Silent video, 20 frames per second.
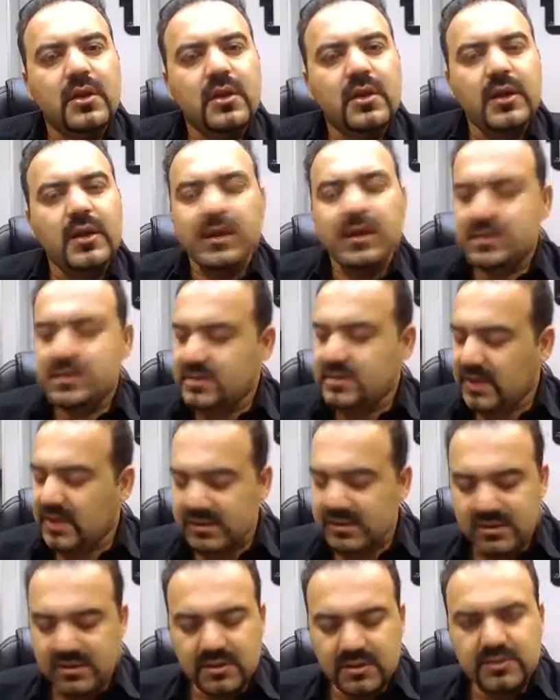It
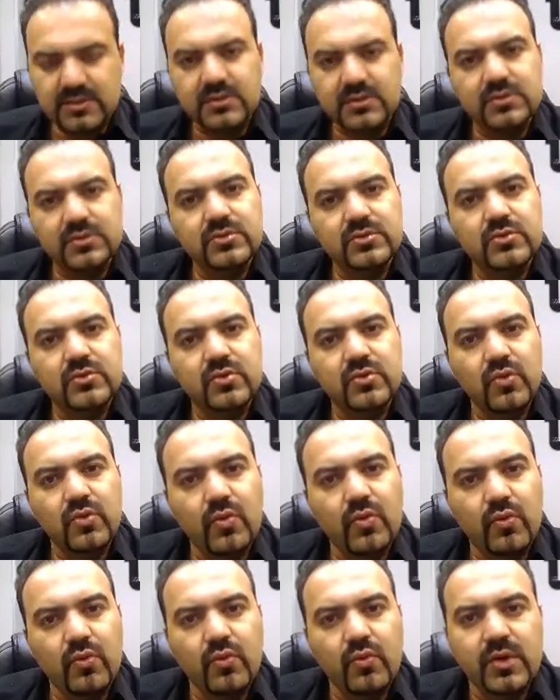has nothing to do
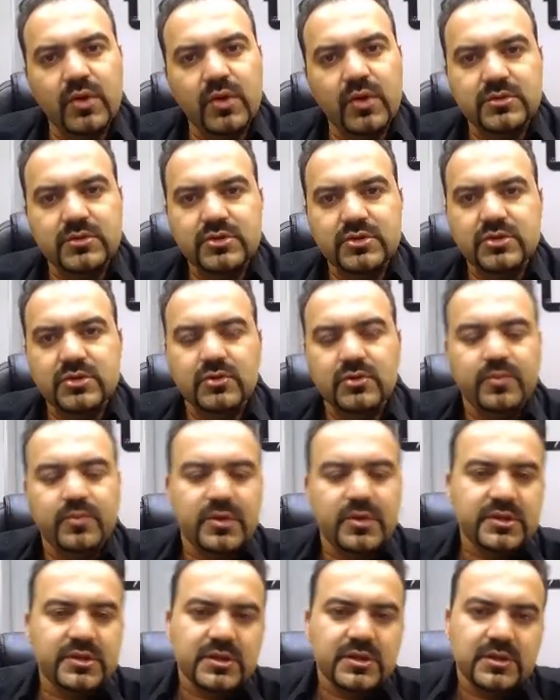with
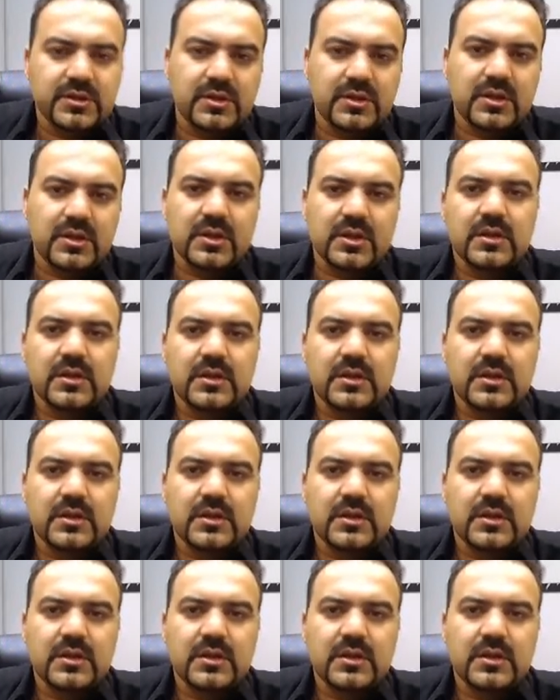geopolitical